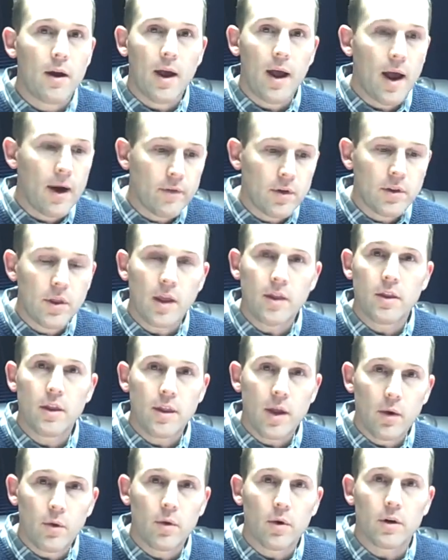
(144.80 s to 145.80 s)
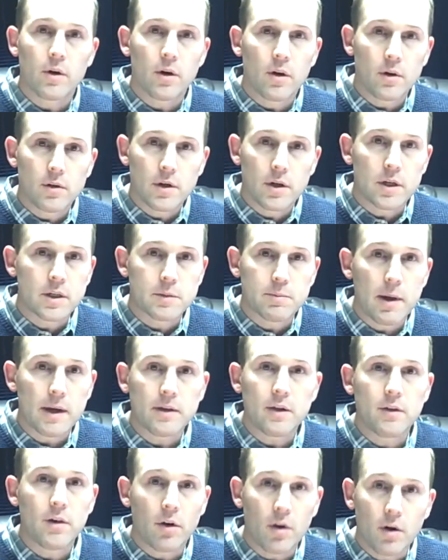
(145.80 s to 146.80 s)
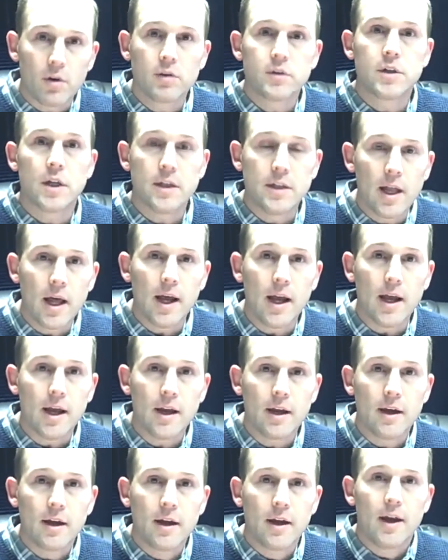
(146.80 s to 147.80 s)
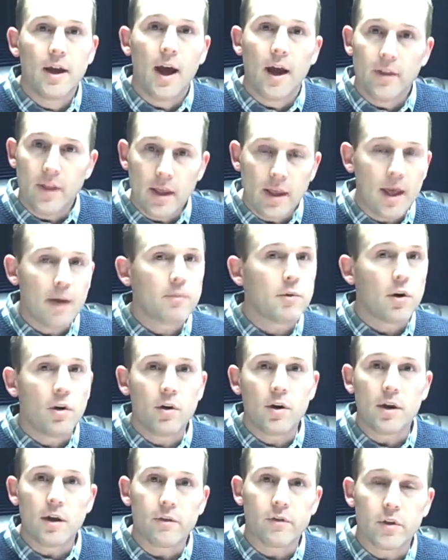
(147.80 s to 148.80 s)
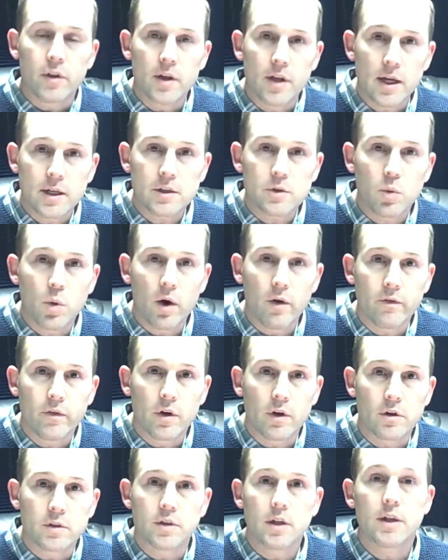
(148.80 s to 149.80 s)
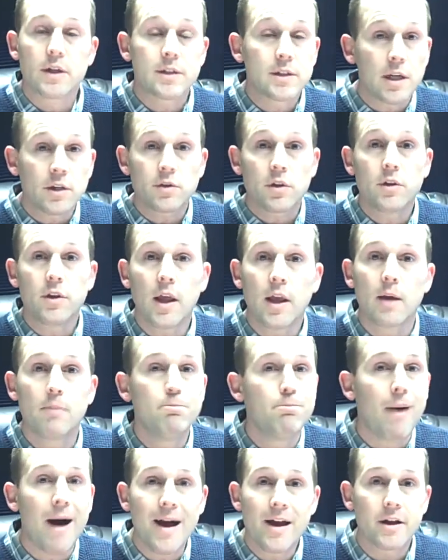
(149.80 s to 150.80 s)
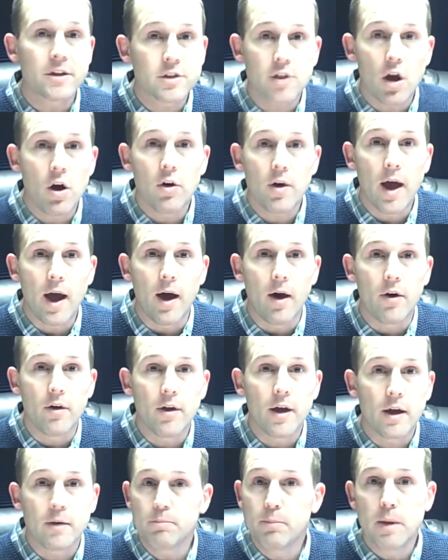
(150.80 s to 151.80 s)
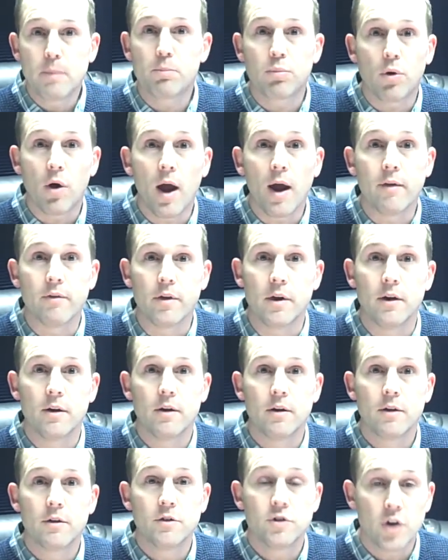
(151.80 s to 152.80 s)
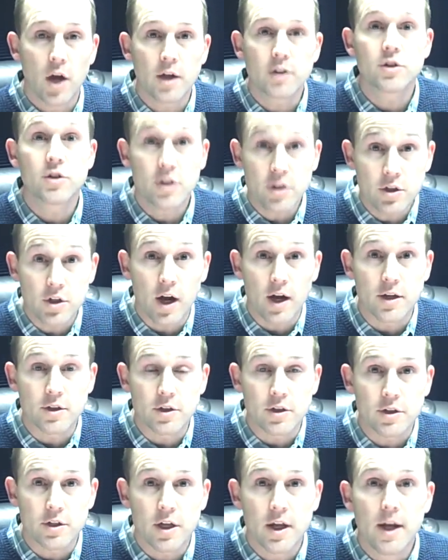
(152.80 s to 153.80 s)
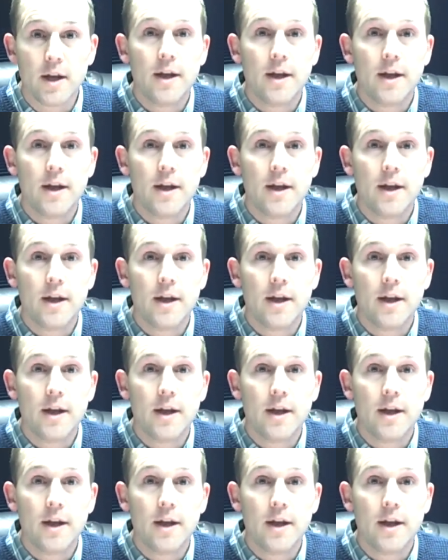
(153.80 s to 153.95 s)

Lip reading: everything that they were expected to earn today, and they kept earning it for the next 12 years, essentially they could buy us all out and be private. Johnson & Johnson's.